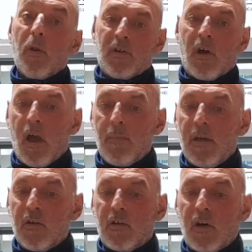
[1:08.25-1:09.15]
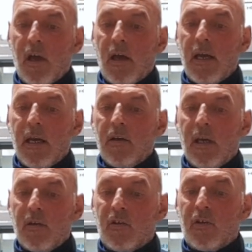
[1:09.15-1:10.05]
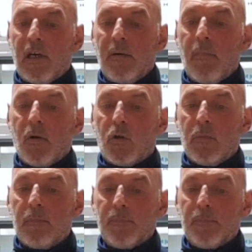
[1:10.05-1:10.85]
the time it's still in motion.